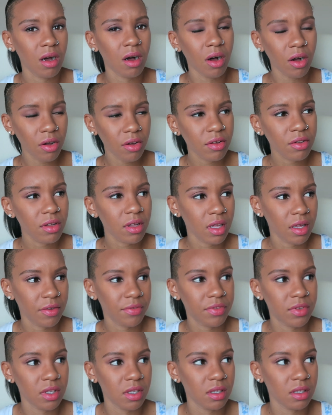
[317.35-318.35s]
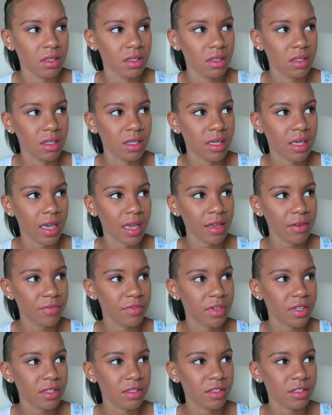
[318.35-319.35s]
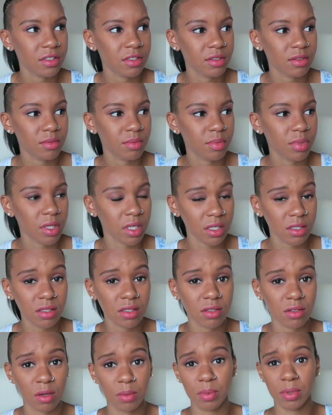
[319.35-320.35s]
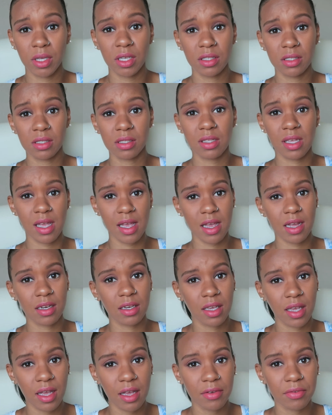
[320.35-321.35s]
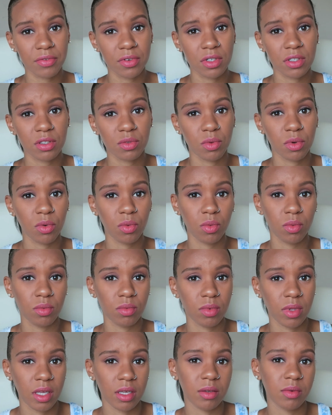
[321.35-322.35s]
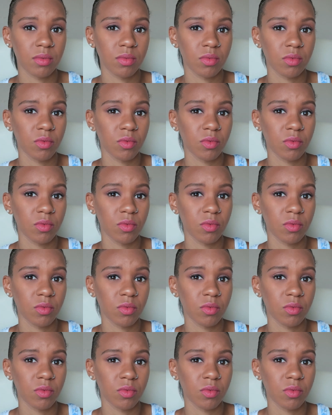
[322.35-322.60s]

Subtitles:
All of the catfish places or places that had catfish were like